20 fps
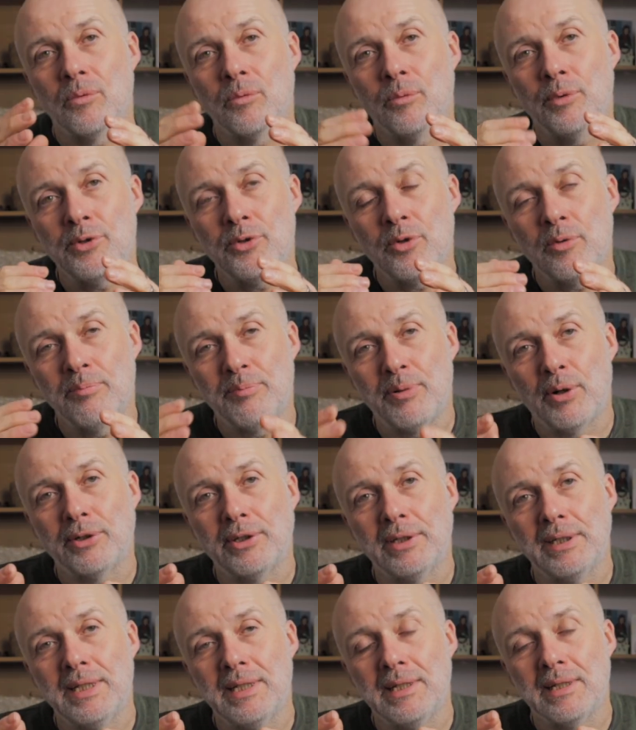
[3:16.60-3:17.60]
When your
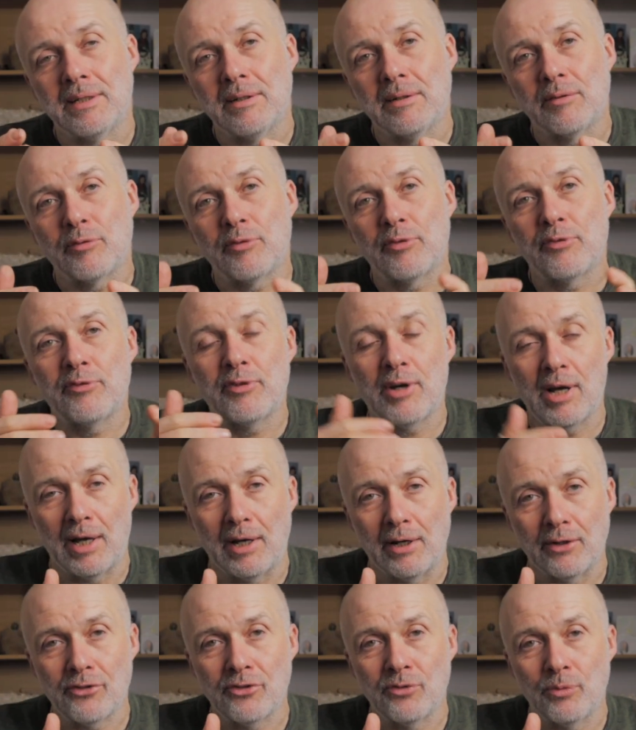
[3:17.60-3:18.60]
body
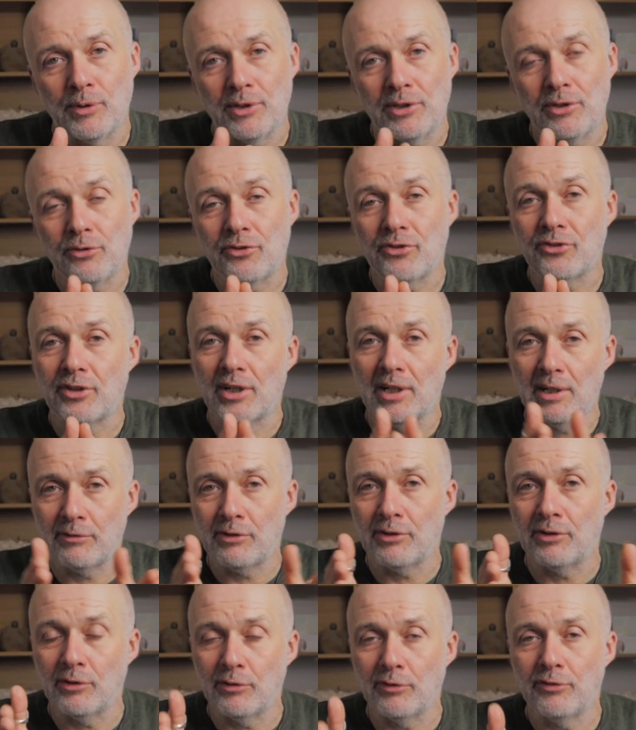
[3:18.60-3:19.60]
fasts, when you starve
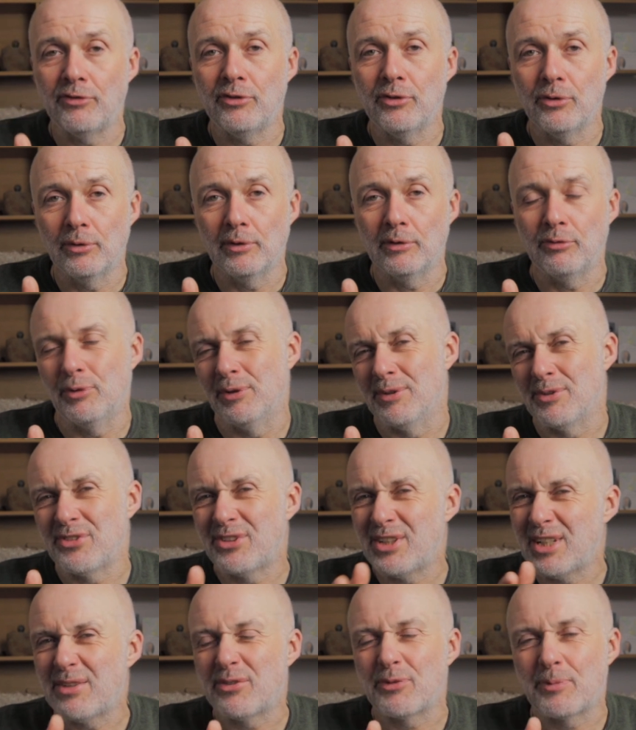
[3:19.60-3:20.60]
it of fuel, if you will, and
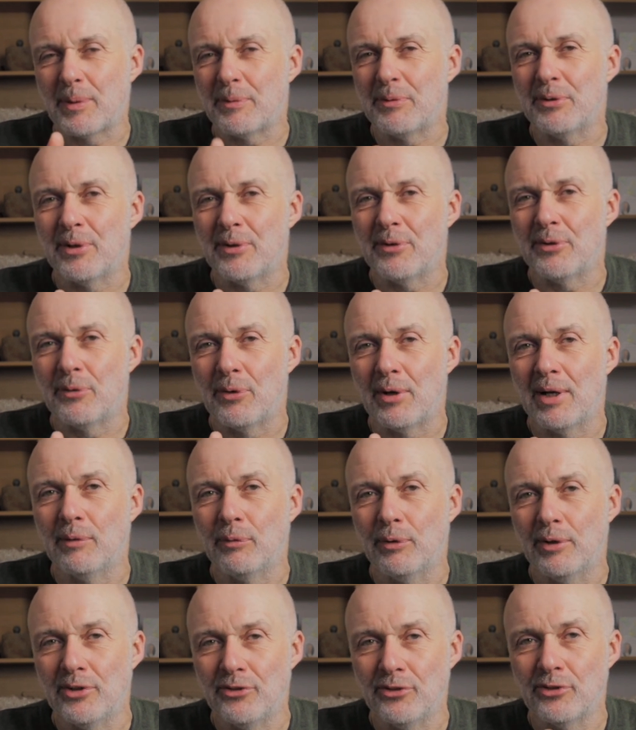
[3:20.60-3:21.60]
starve's probably not the right
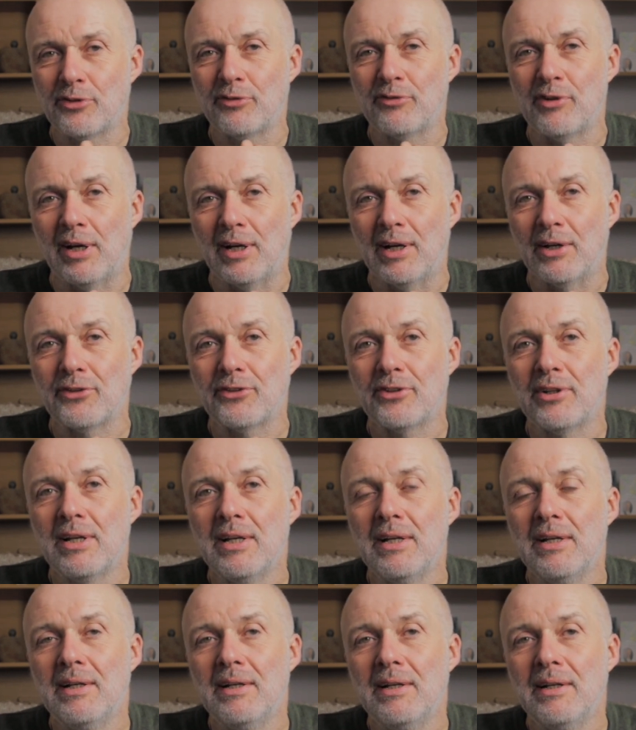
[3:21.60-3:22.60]
word, just fast,
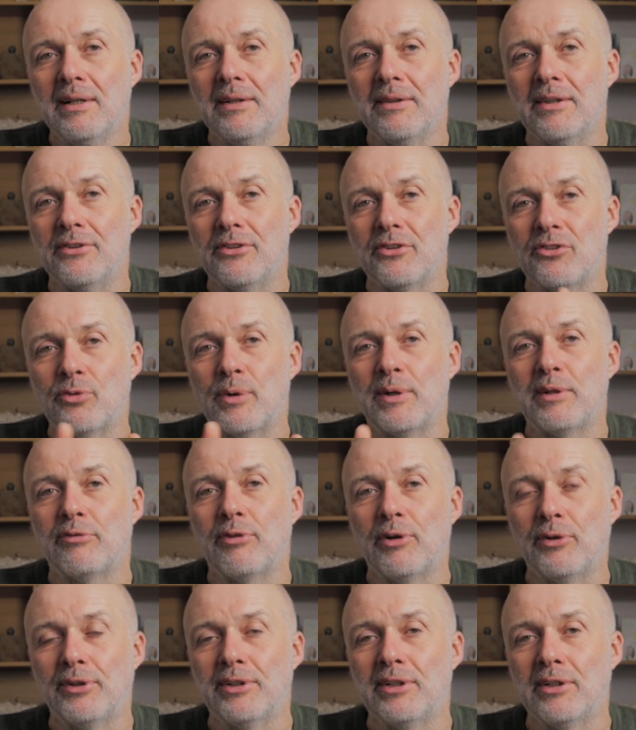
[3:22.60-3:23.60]
there's a
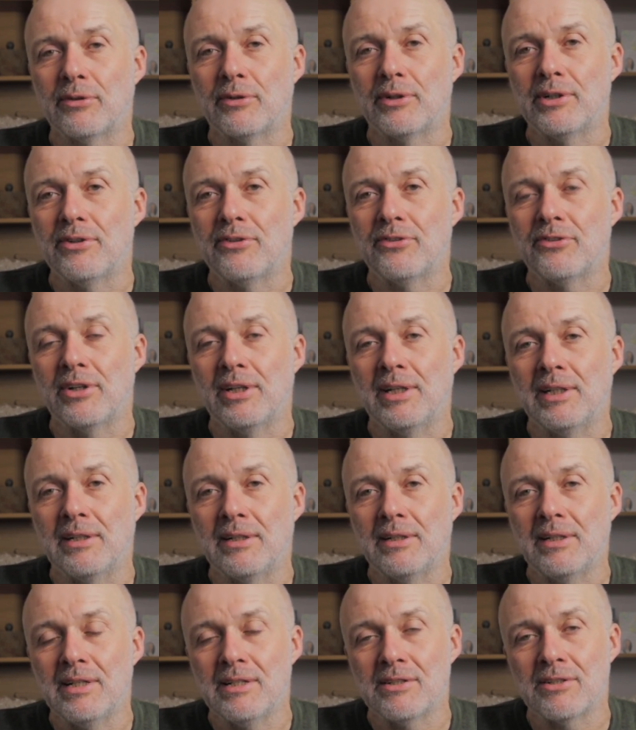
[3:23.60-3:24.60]
20-fold increase in
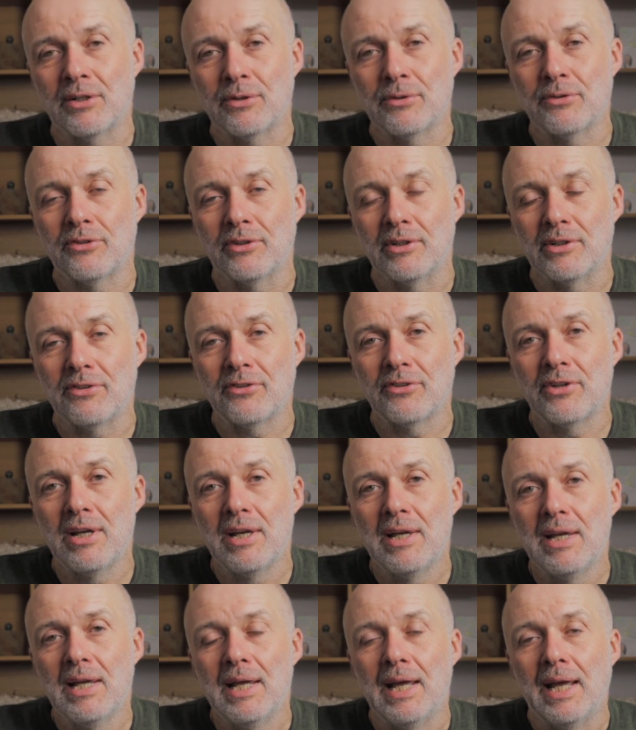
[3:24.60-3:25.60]
ketosis.
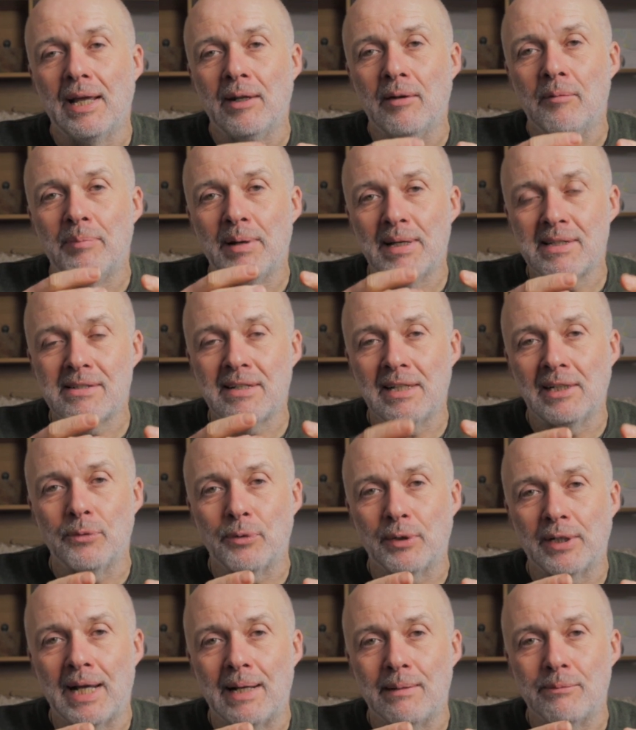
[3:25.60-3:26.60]
And basically
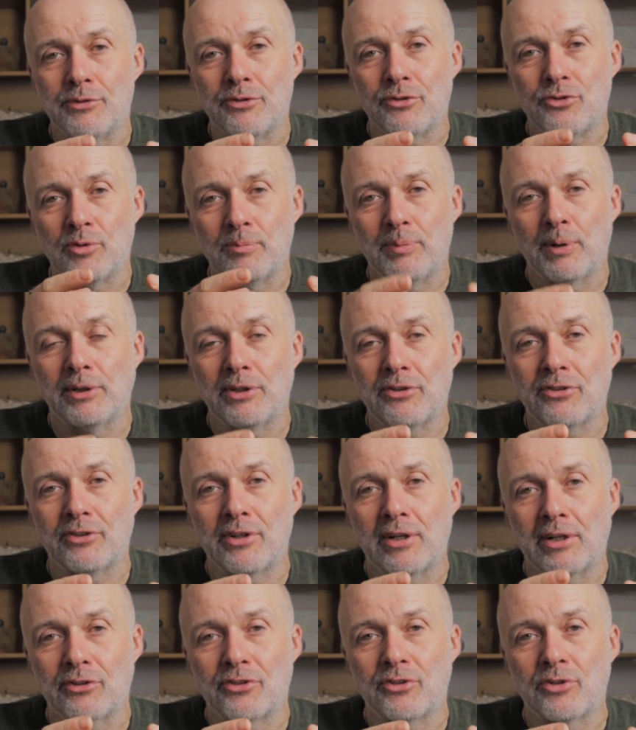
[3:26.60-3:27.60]
what happens is your body
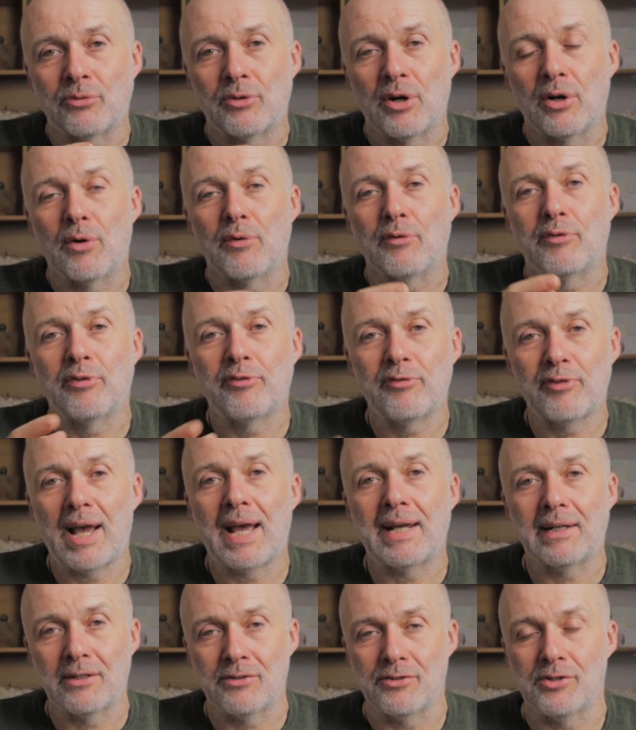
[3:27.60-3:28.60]
starts to run on
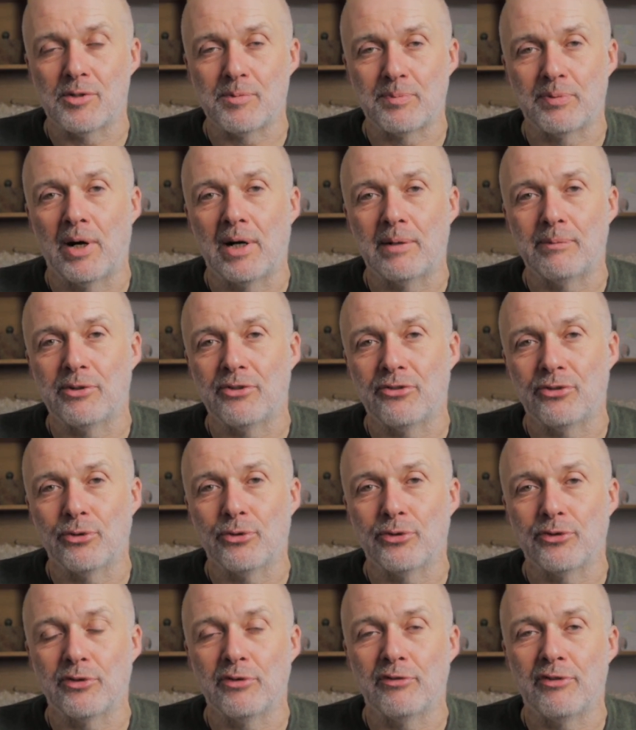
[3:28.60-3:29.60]
fat as its primary
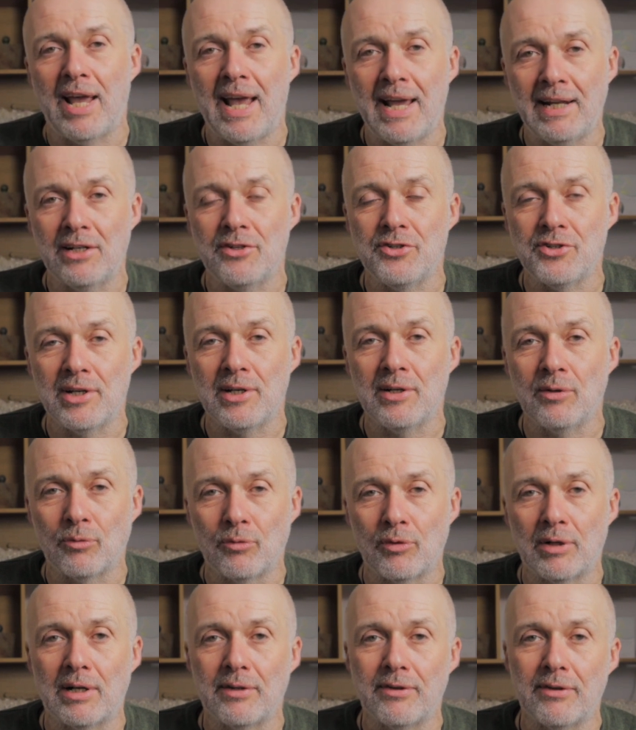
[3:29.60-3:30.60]
source of energy
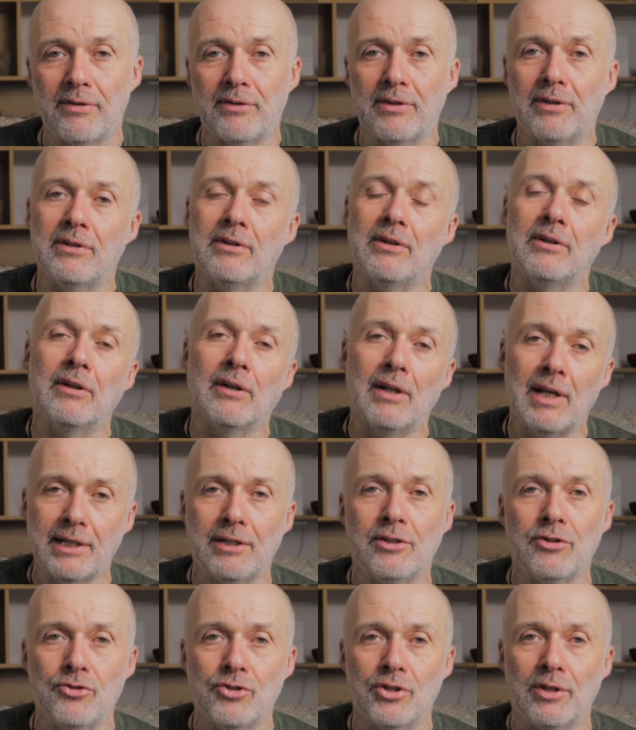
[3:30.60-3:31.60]
rather than
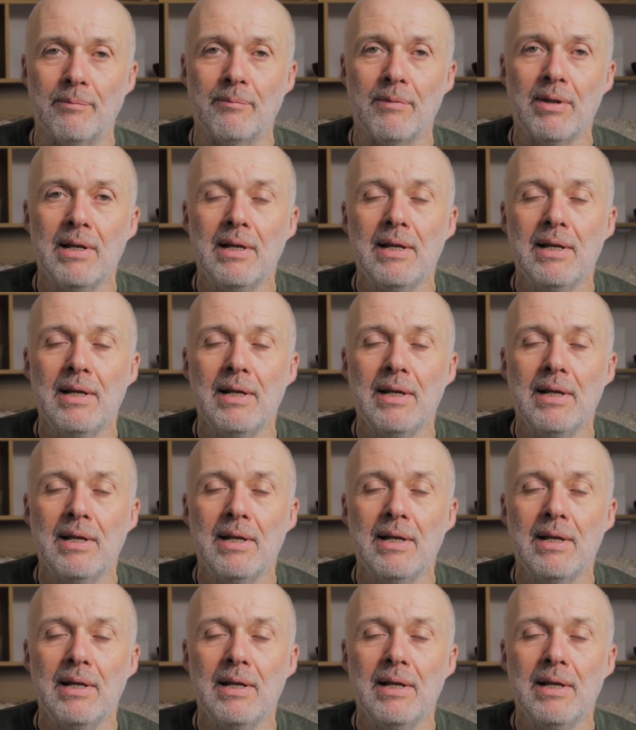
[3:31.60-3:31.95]
glycogen.